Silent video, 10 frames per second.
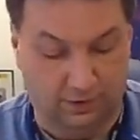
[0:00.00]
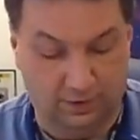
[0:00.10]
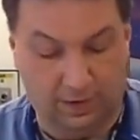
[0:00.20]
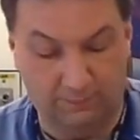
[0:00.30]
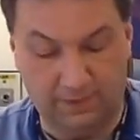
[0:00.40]

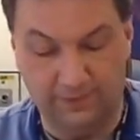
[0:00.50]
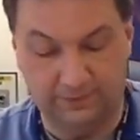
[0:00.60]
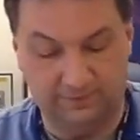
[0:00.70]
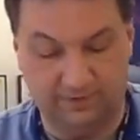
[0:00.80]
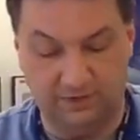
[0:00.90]
A couple other
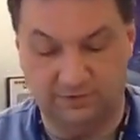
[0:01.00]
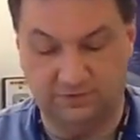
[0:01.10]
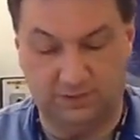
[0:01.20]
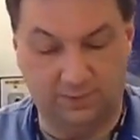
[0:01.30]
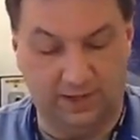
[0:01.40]

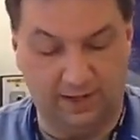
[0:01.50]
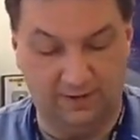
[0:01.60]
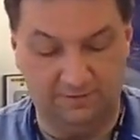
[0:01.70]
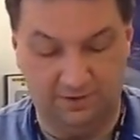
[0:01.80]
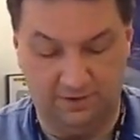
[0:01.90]
devices that we
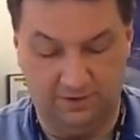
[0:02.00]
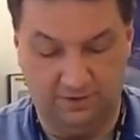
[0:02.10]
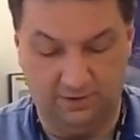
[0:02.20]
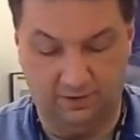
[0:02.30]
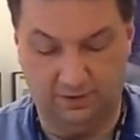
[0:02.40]

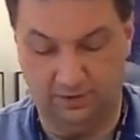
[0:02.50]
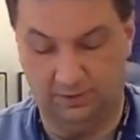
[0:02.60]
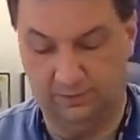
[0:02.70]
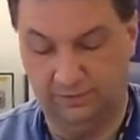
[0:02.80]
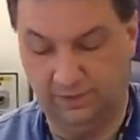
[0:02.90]
have
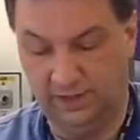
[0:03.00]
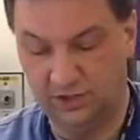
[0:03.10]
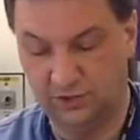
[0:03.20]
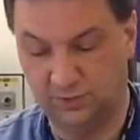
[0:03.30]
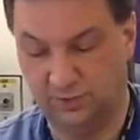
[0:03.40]
are the
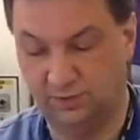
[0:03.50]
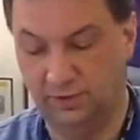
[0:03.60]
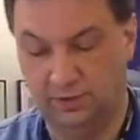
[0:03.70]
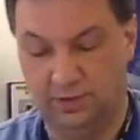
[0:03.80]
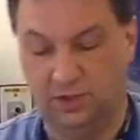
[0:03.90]

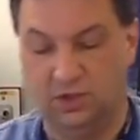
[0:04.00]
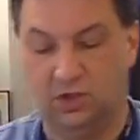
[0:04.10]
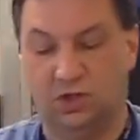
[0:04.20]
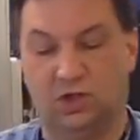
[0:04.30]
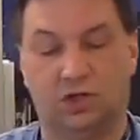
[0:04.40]
actual
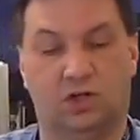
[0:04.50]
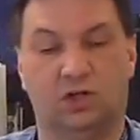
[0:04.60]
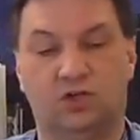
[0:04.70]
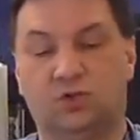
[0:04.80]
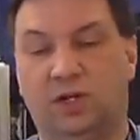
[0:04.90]

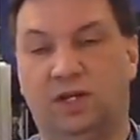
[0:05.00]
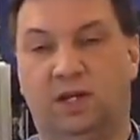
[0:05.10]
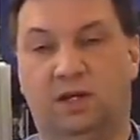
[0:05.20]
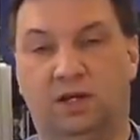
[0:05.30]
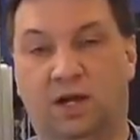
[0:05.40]
trach
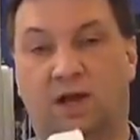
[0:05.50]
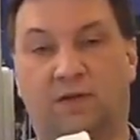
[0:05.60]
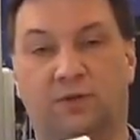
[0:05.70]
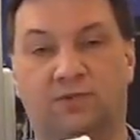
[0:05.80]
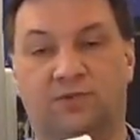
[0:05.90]

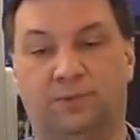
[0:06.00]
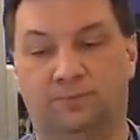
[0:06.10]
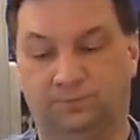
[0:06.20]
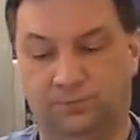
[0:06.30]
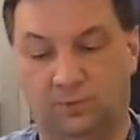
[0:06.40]
collars.
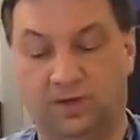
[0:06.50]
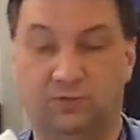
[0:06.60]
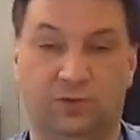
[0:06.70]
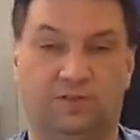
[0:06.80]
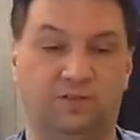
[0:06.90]
We
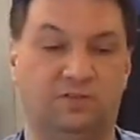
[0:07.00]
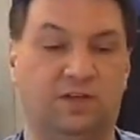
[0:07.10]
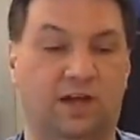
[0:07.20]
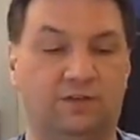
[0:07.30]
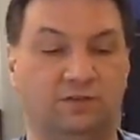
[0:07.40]
have two different
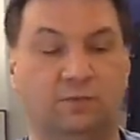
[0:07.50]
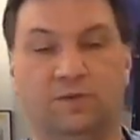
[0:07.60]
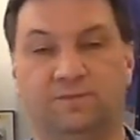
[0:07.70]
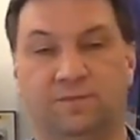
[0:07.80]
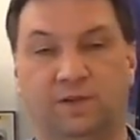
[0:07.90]
sizes,
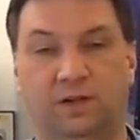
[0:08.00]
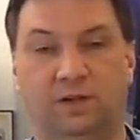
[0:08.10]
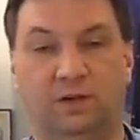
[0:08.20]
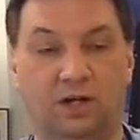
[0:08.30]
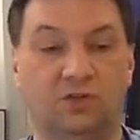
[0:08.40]
one for
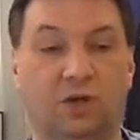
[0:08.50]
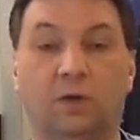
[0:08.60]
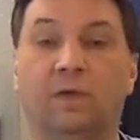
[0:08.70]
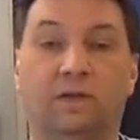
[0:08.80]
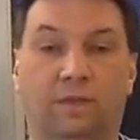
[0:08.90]
the
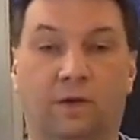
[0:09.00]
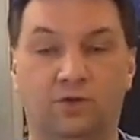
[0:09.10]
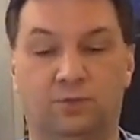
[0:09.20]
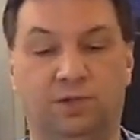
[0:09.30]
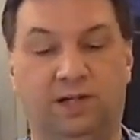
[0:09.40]
adult and
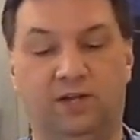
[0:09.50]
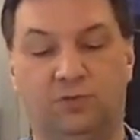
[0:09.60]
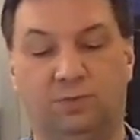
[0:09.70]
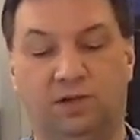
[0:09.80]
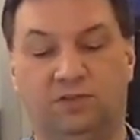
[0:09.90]
larger
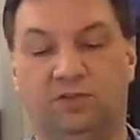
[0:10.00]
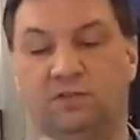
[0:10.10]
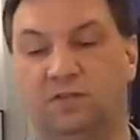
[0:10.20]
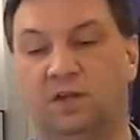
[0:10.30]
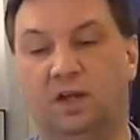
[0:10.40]
pediatric
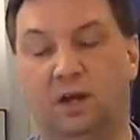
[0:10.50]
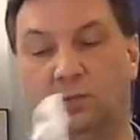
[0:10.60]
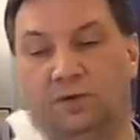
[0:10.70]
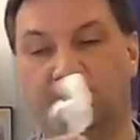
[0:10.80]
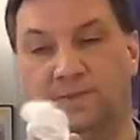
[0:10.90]
patients,
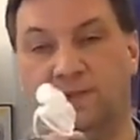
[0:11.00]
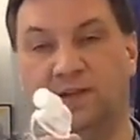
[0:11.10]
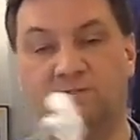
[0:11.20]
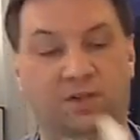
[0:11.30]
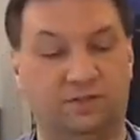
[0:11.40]
and one for the
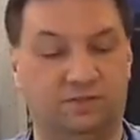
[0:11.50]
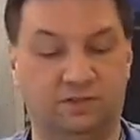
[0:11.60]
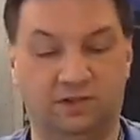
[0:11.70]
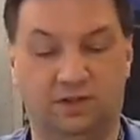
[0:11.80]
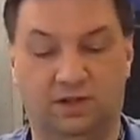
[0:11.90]
infants.